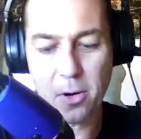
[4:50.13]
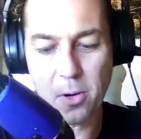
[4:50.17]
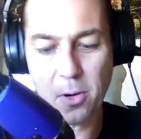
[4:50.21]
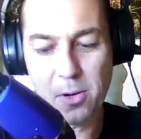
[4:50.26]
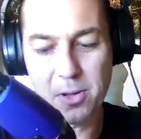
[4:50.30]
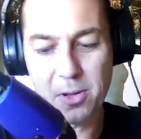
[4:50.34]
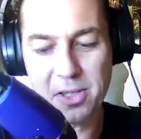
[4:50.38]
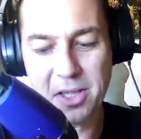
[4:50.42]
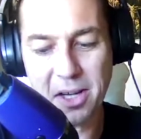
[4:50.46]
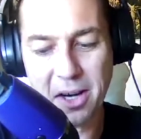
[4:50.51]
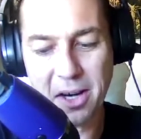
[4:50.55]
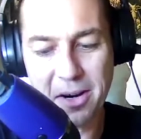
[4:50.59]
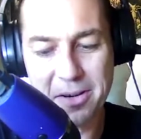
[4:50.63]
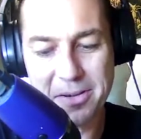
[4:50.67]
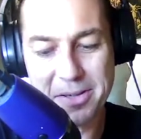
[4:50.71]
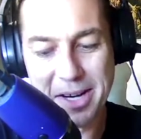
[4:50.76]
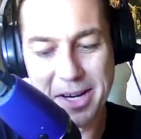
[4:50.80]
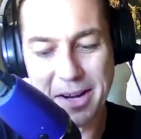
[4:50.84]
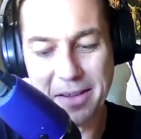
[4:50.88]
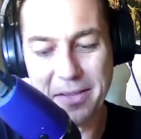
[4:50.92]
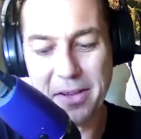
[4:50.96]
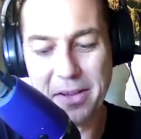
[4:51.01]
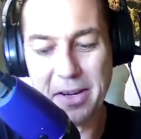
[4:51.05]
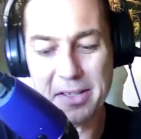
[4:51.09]
who also
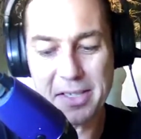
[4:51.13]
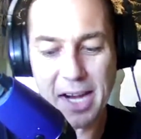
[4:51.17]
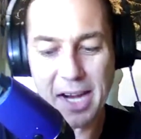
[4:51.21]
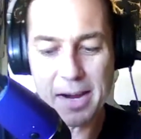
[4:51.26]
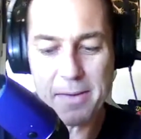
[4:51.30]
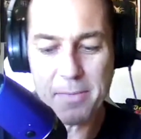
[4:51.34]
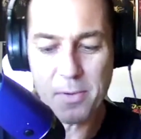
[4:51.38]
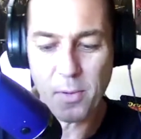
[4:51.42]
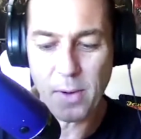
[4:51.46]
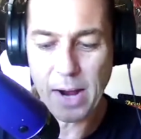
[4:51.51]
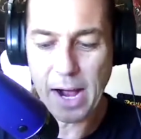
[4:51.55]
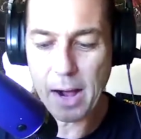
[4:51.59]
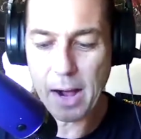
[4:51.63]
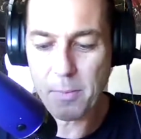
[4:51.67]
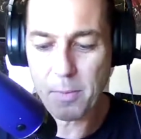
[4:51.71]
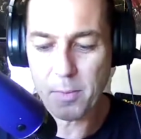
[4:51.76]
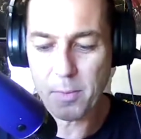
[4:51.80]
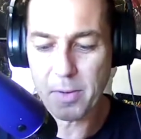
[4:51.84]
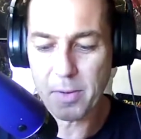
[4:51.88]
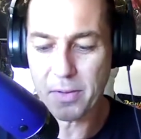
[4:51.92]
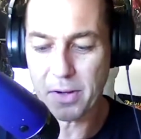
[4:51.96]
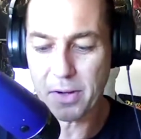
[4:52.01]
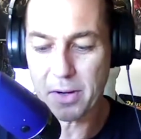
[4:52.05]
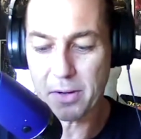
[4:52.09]
done the debut
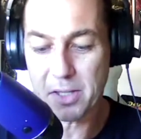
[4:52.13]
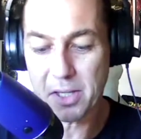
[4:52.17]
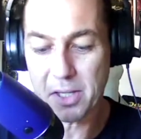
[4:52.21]
album with you,